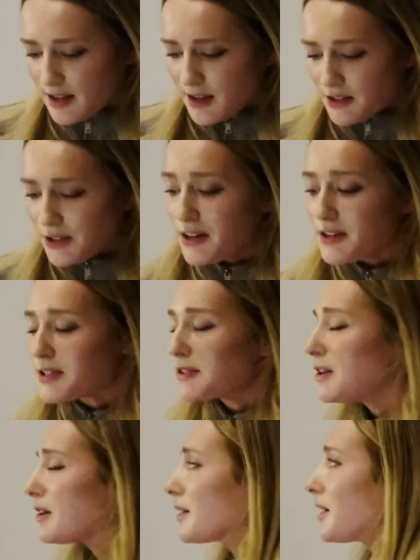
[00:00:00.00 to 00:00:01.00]
So here's
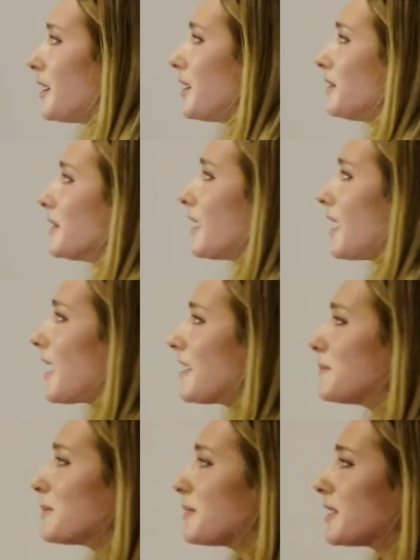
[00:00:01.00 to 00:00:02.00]
another gun that I've
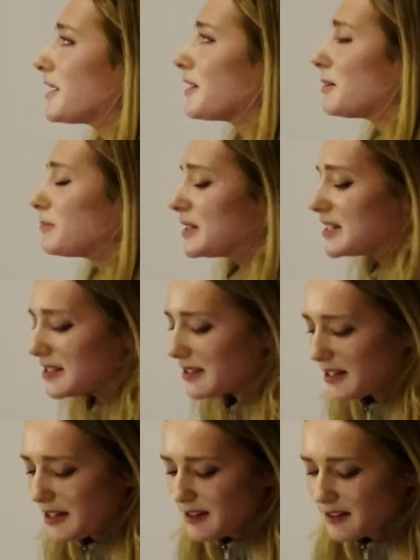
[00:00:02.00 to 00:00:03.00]
been working on
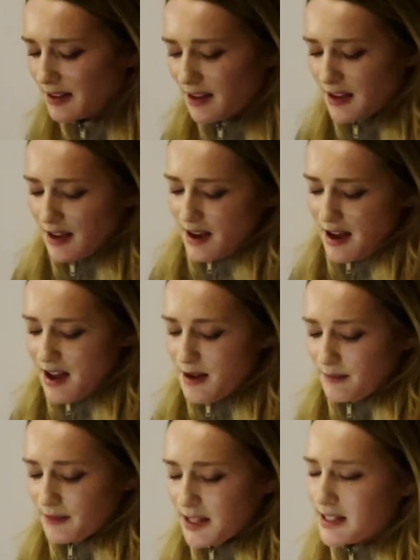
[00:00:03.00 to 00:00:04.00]
recently.
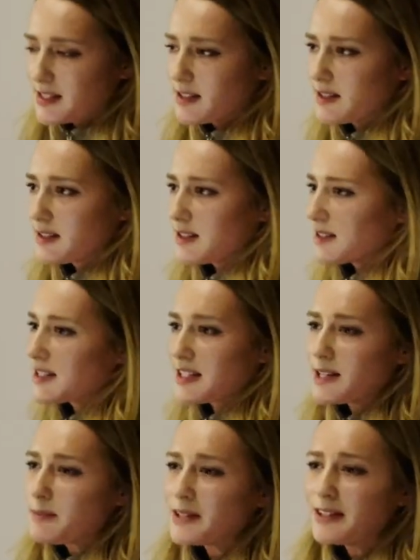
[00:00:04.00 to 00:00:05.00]
This is, does
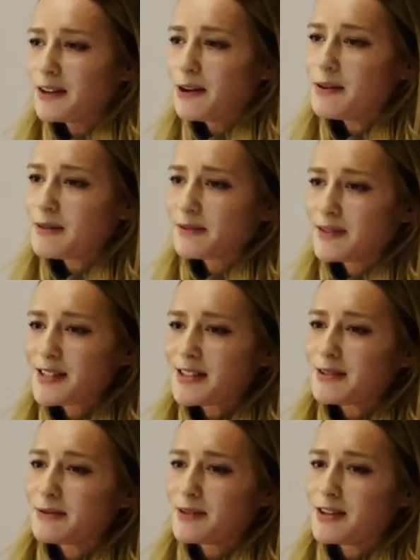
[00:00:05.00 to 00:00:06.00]
anybody know?
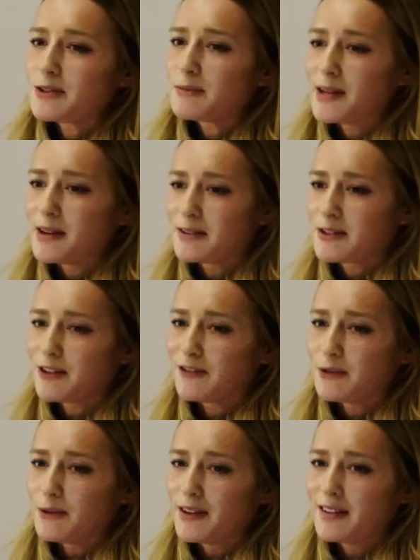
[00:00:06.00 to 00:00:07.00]
This will be a
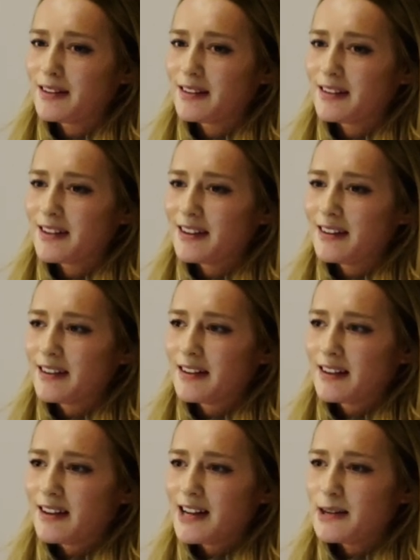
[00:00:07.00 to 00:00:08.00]
tougher one.
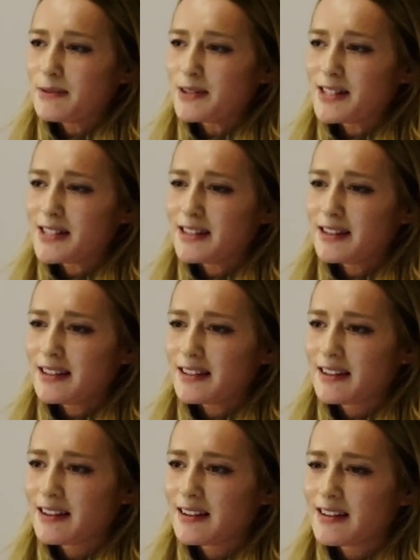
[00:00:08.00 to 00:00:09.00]
Anybody seen this?
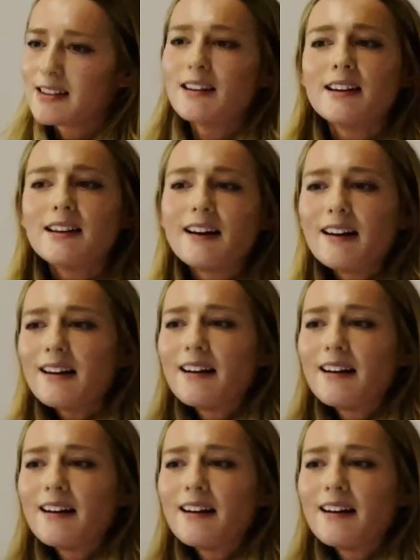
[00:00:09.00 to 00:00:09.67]
Huh?